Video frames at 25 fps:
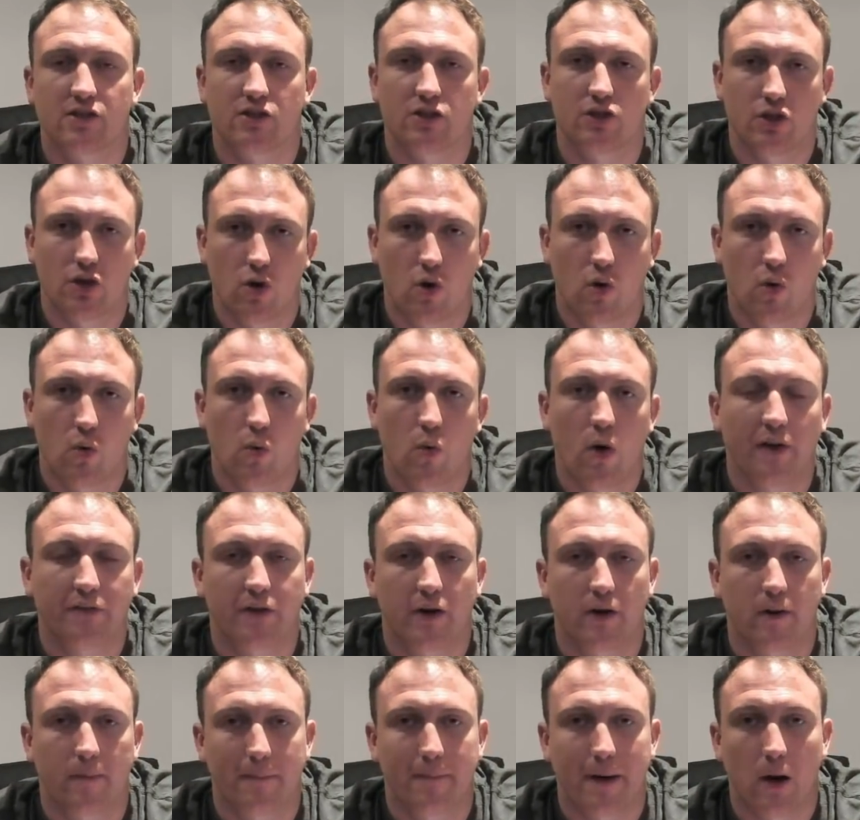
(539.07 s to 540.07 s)
to know what
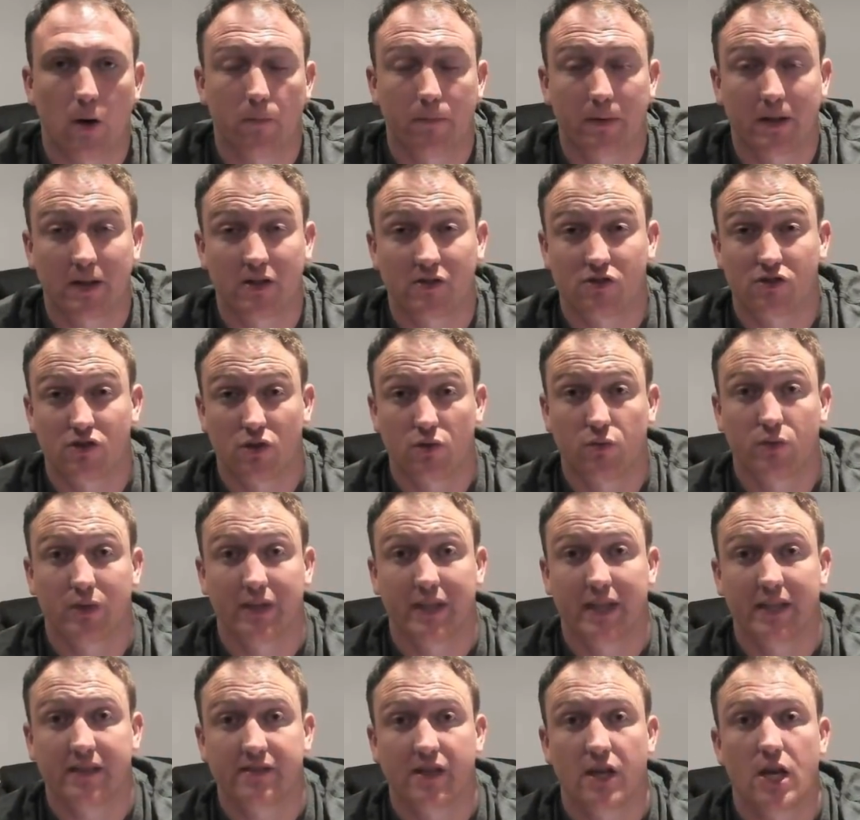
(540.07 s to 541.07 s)
they're about, because doing
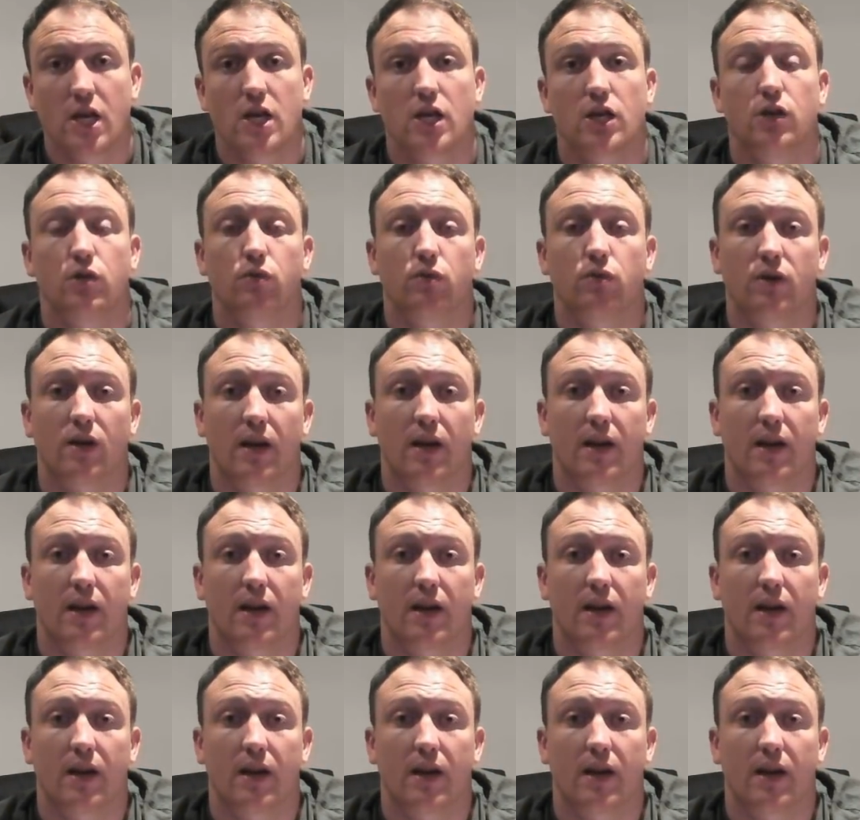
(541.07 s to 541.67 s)
this, you